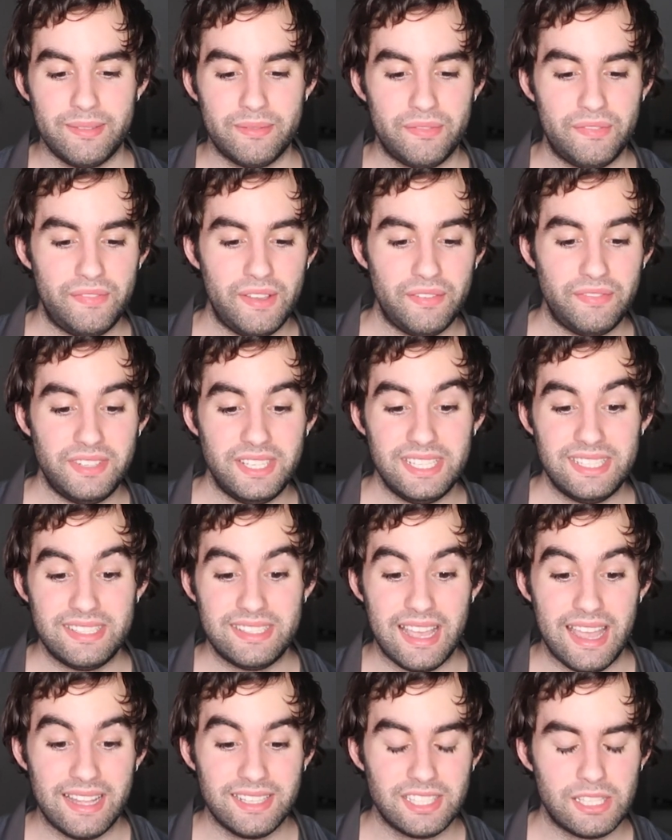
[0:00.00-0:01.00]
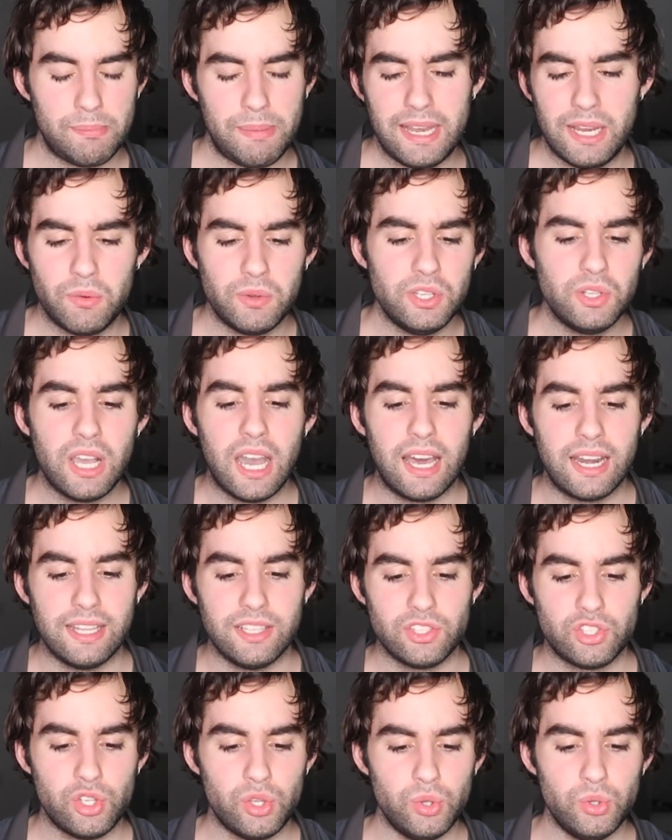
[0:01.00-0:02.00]
50 cents, depending when you got
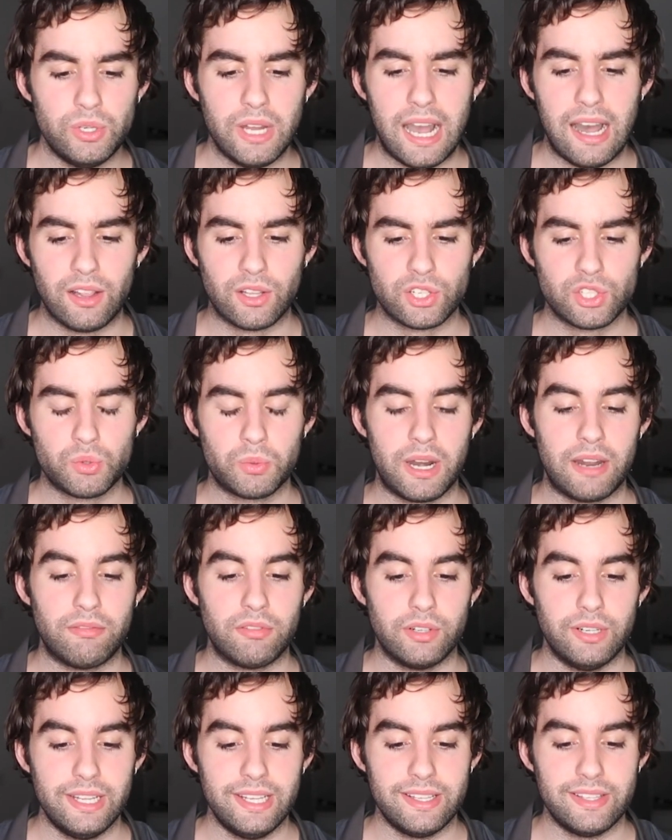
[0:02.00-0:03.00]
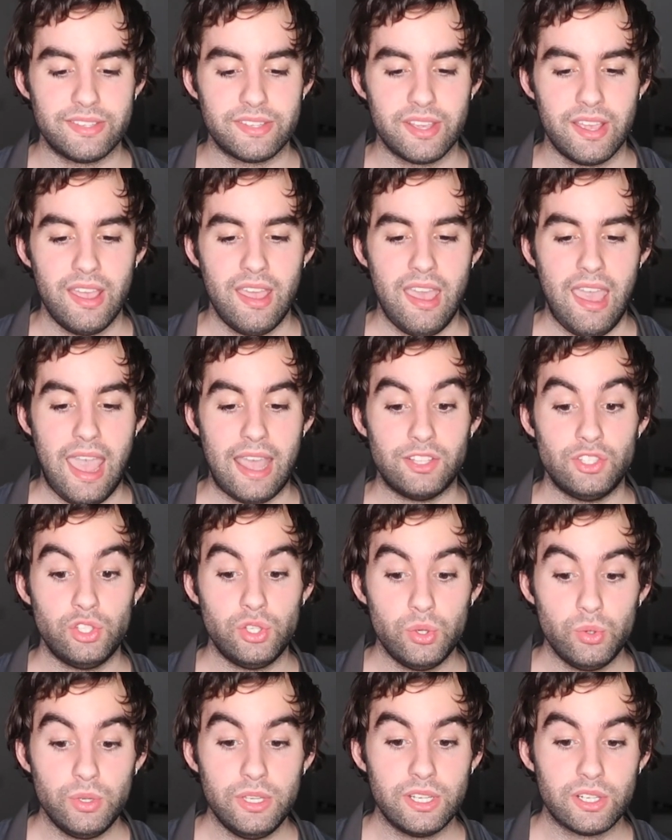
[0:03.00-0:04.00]
in, $2, whatever it is. And
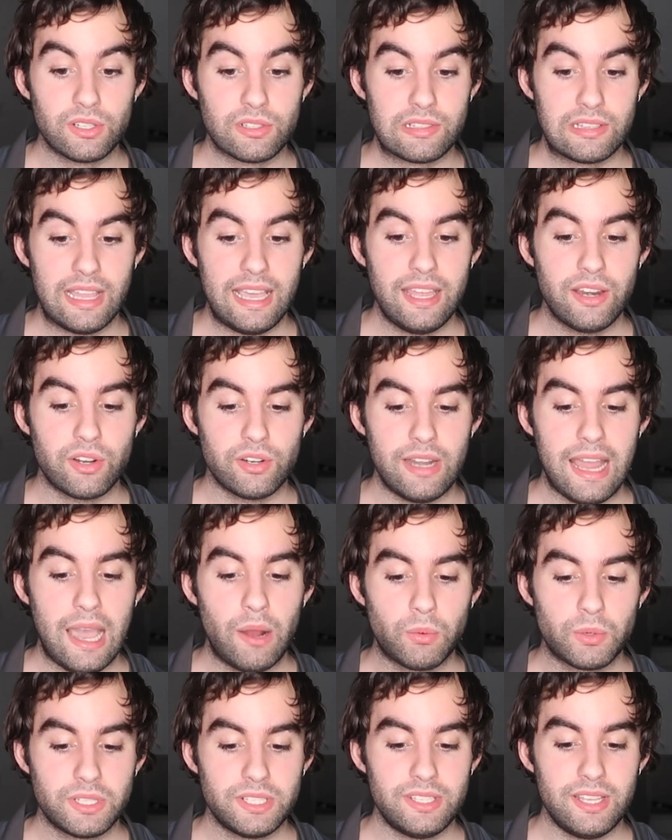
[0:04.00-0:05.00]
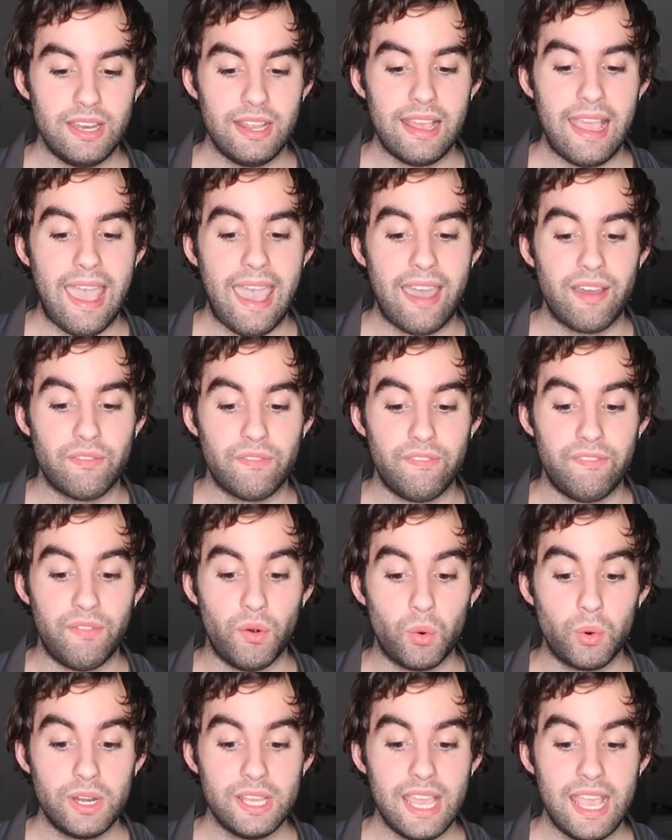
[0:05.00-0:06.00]
2 years later, now we're sitting at
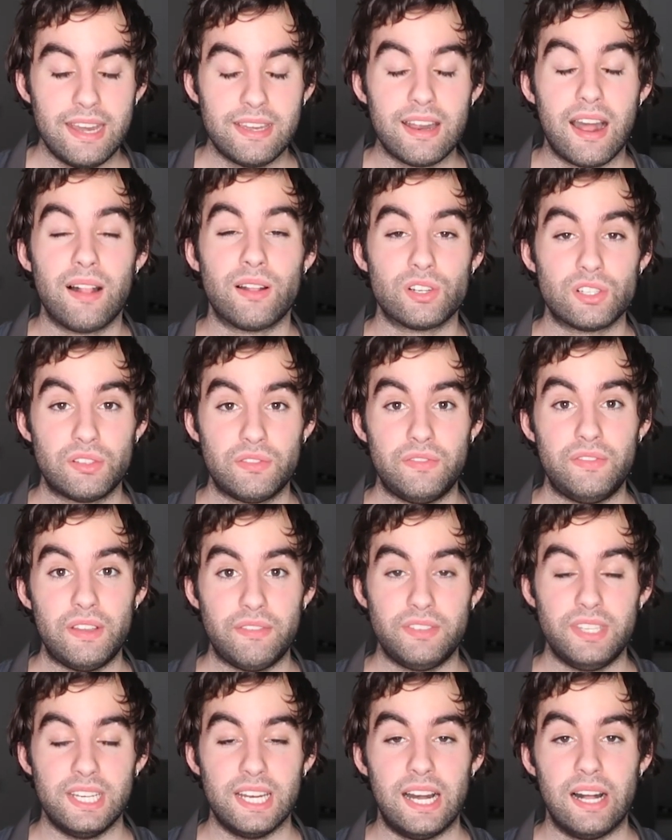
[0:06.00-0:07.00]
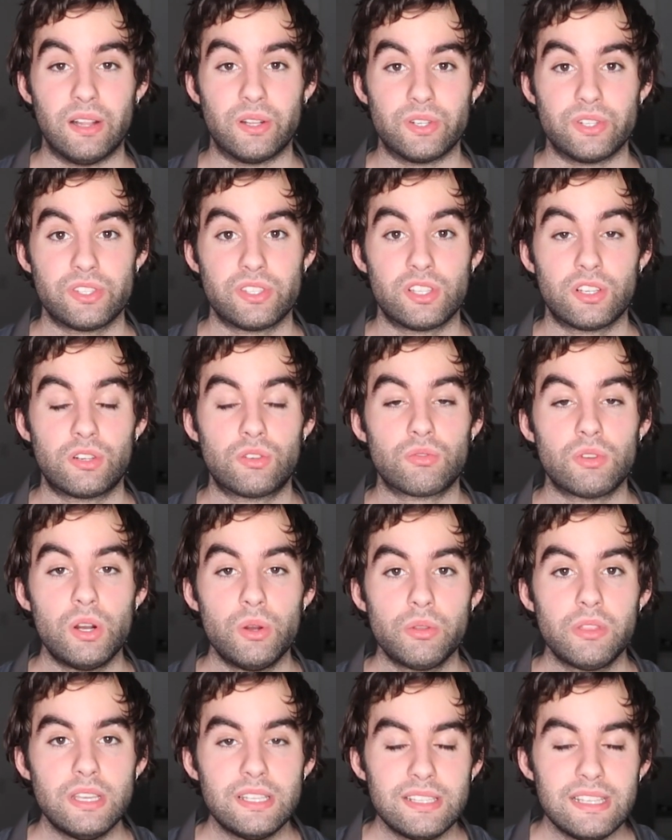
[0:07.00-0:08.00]
$48, $50. The
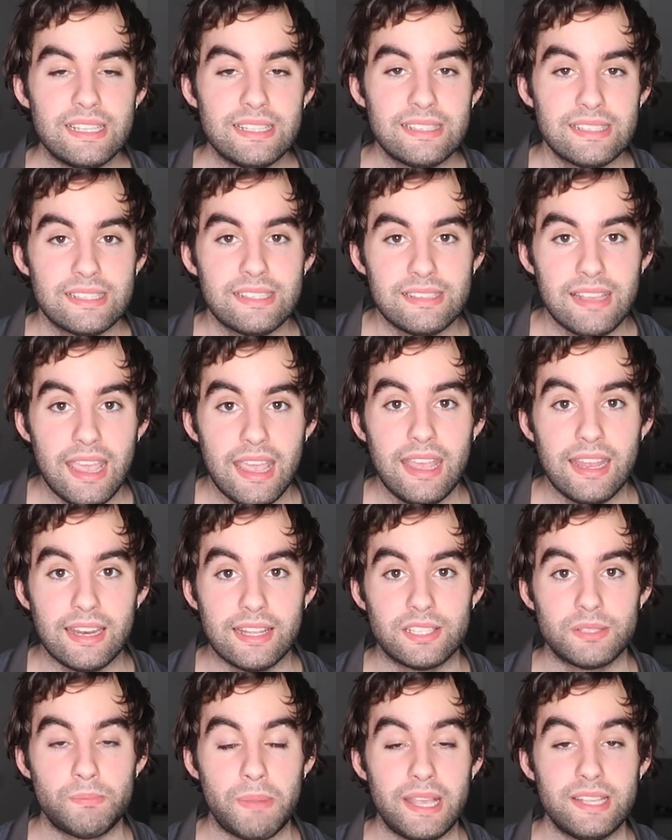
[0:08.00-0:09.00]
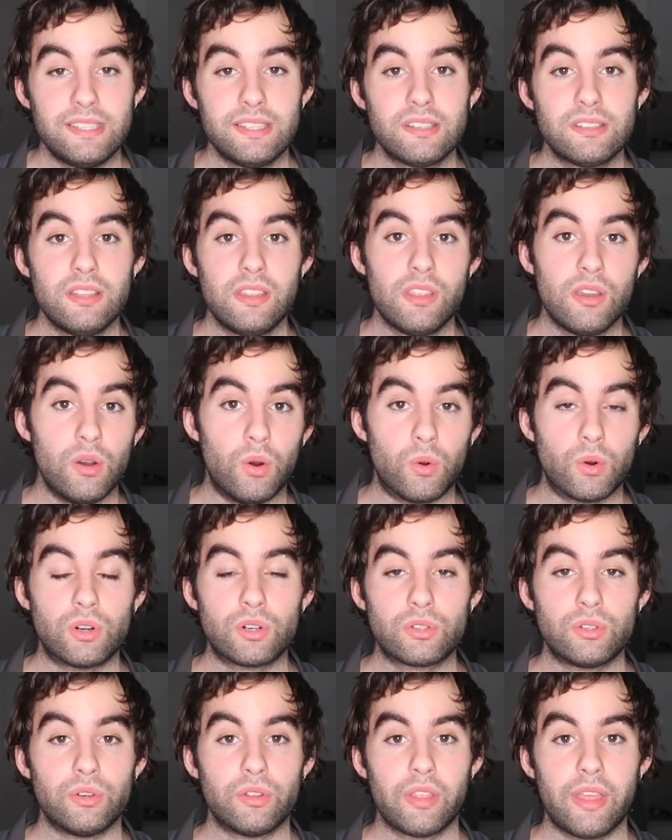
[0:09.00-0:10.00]
growth is insane. It's basically the
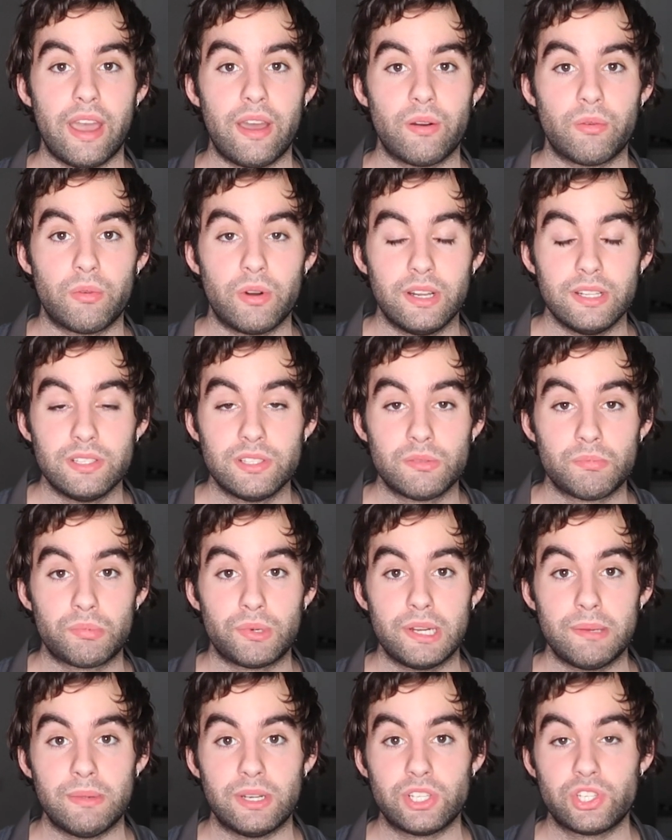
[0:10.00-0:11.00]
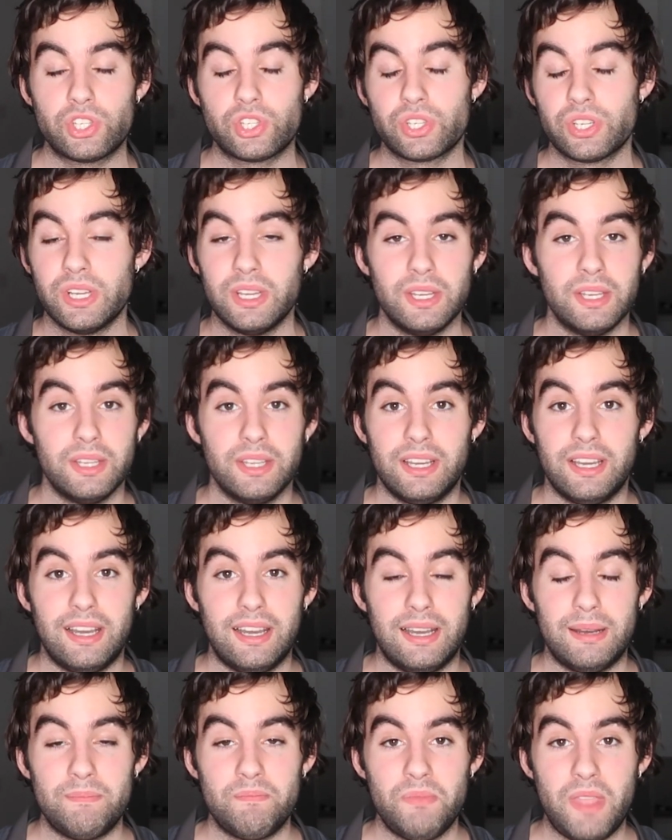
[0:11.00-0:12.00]
oracle that runs pretty much
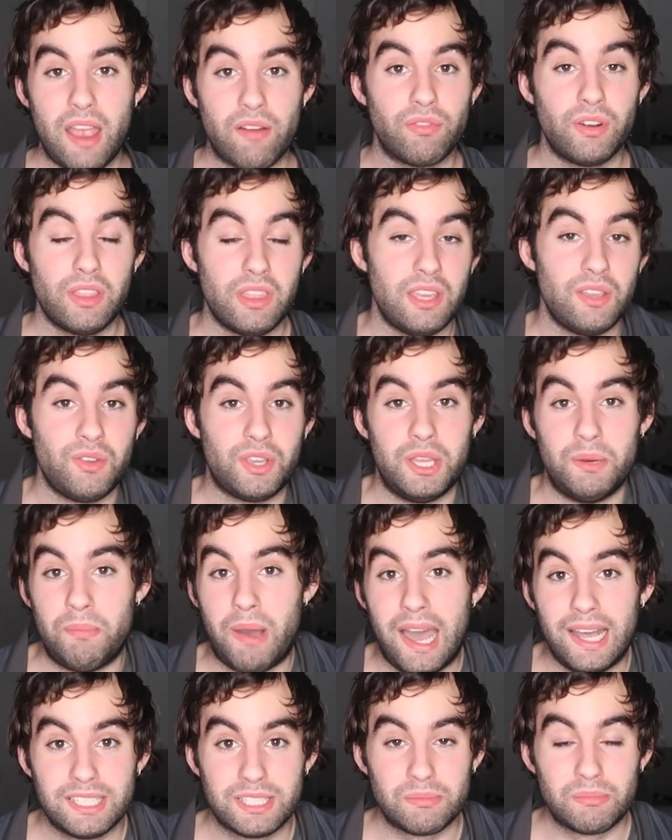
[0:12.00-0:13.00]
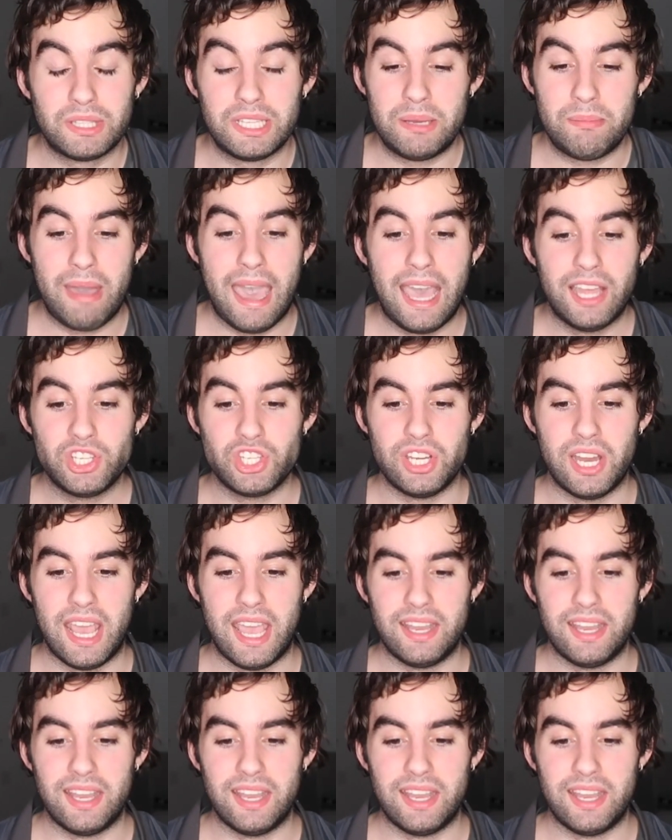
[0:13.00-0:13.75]
everything you can possibly imagine.